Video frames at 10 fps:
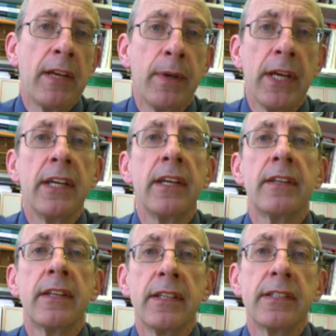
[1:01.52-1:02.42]
be
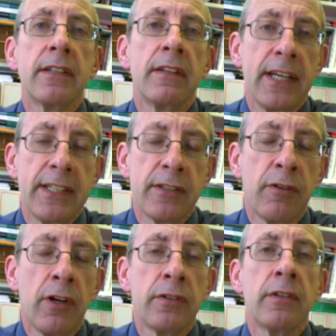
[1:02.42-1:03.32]
that later
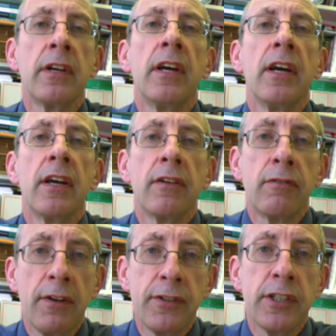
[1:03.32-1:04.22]
on
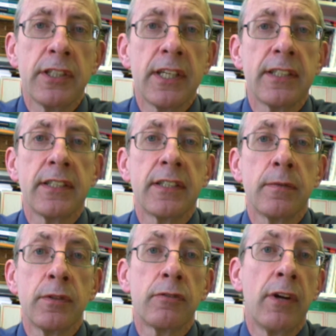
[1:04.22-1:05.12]
refugee status that
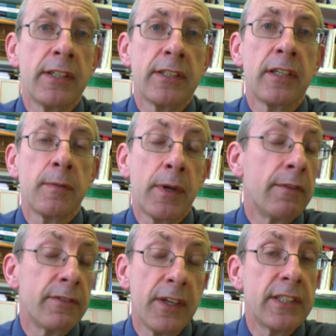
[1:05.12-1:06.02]
was granted on the
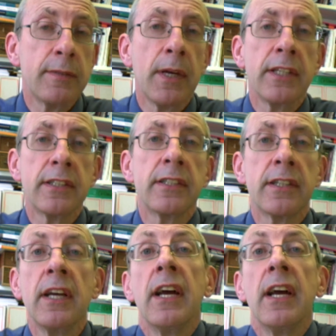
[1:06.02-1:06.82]
prima facie basis